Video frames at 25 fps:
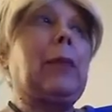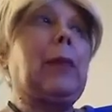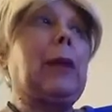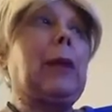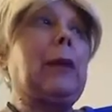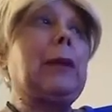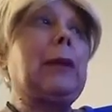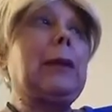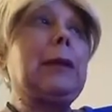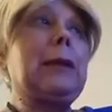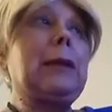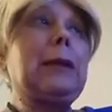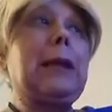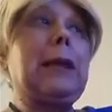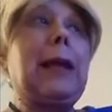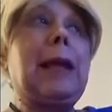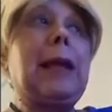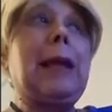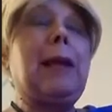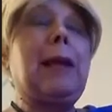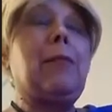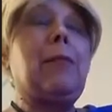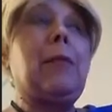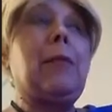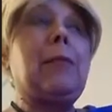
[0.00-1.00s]

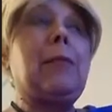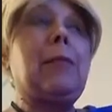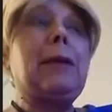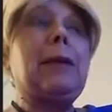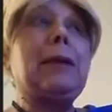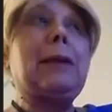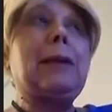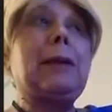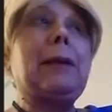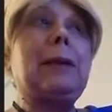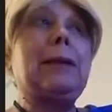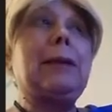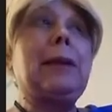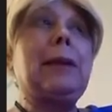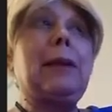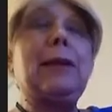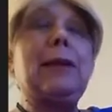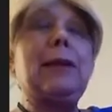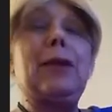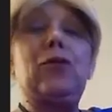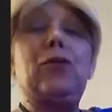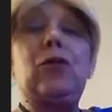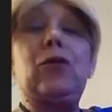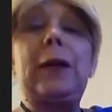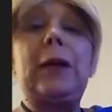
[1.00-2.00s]
Sam
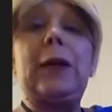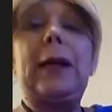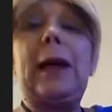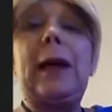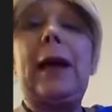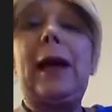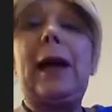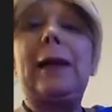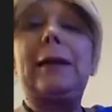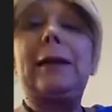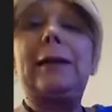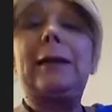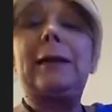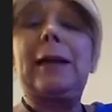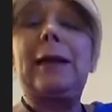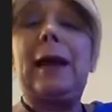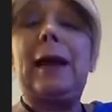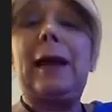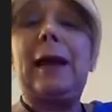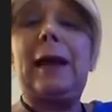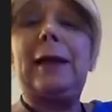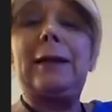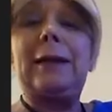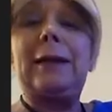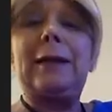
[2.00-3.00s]
doesn't react
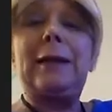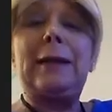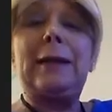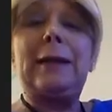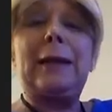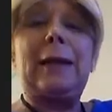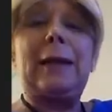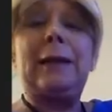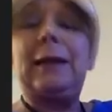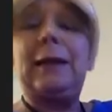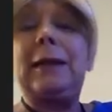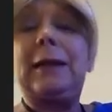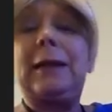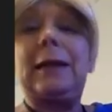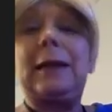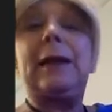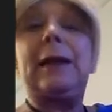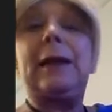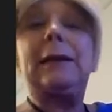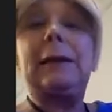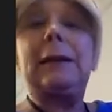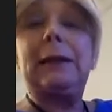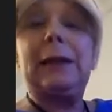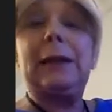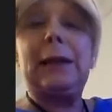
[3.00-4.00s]
as
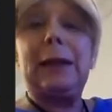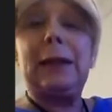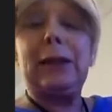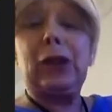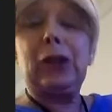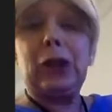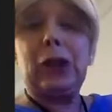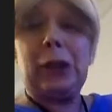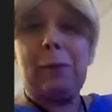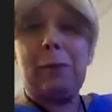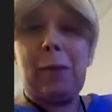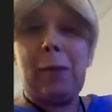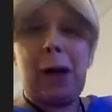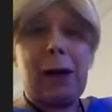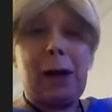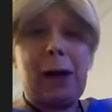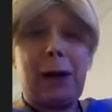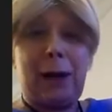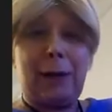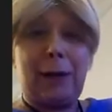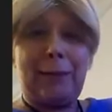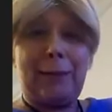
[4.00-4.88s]
insanely as she might.